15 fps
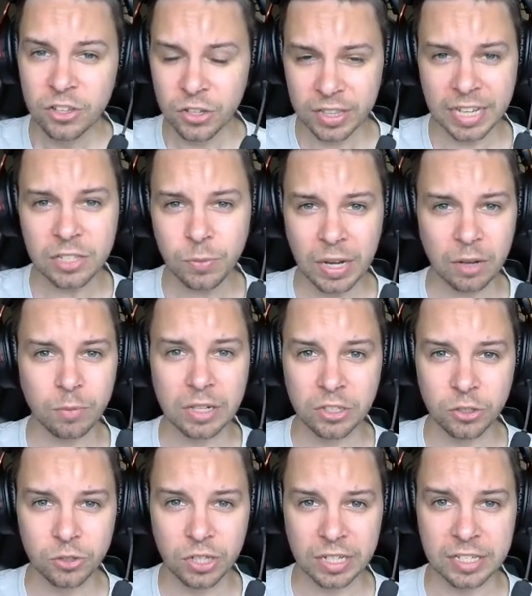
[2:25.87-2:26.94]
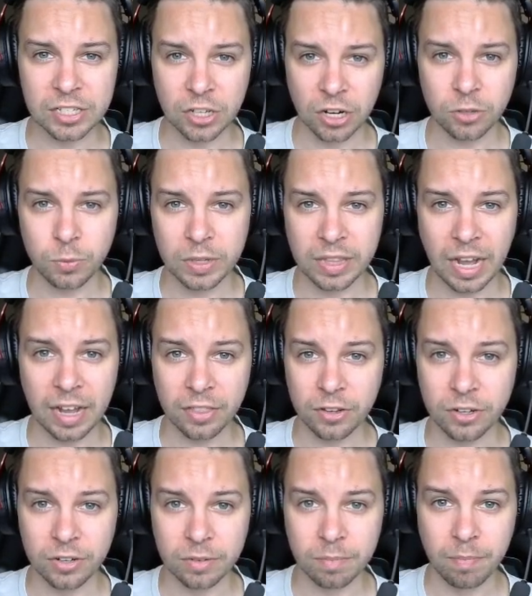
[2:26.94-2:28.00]
So that's why I will usually start with
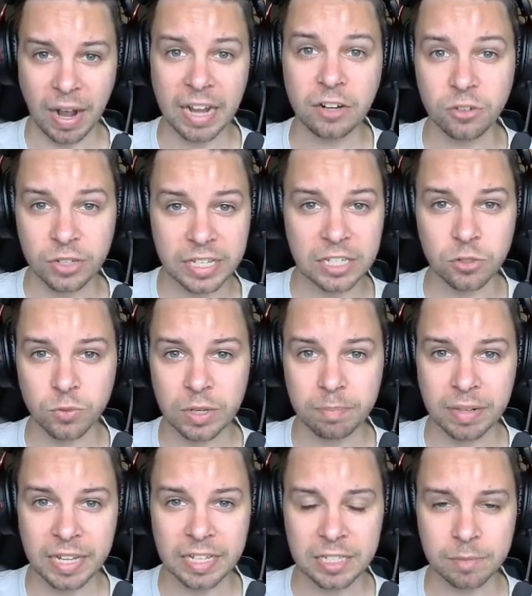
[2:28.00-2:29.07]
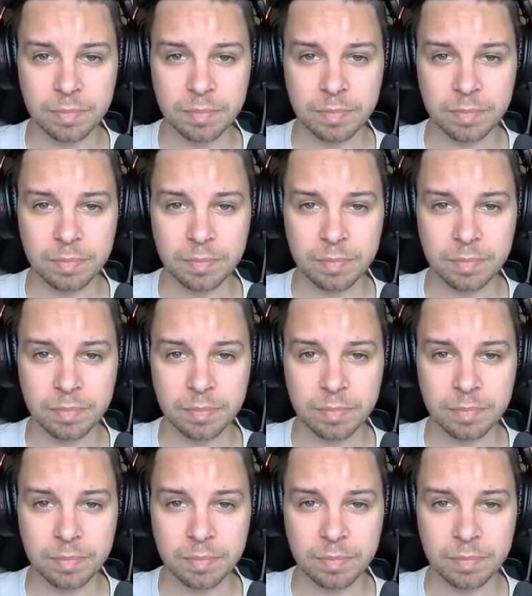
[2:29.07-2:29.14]
either mine or his replays,